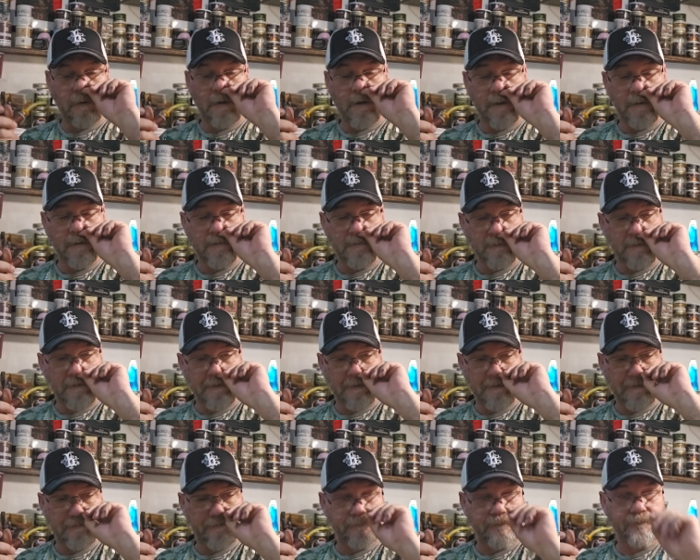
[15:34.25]

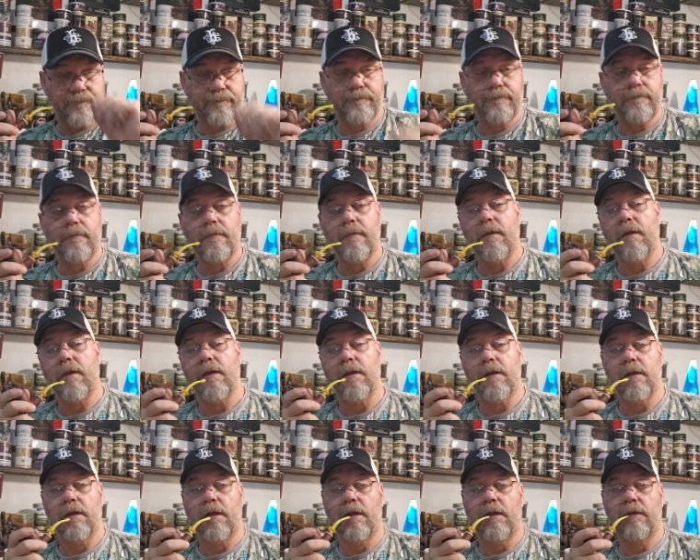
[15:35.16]
country.
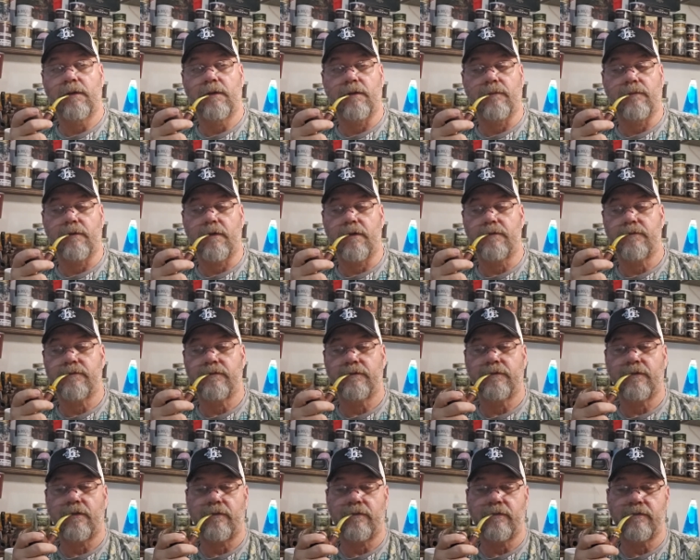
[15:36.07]
Some
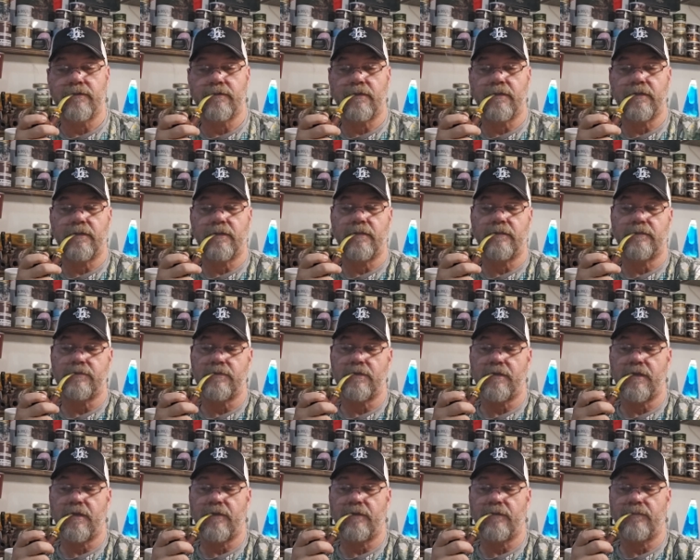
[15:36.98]
countries already kind of
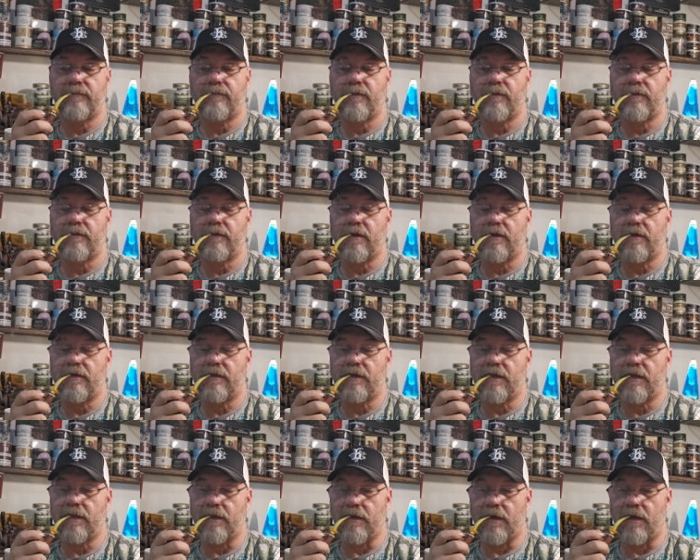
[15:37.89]
shut out smoking
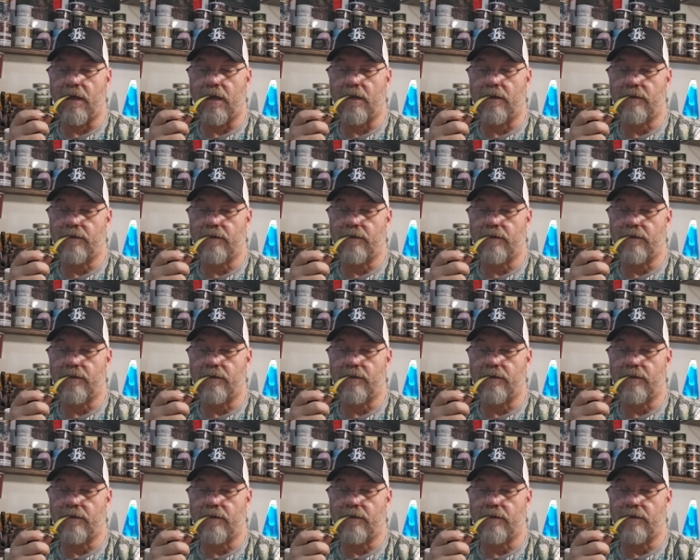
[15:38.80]
altogether.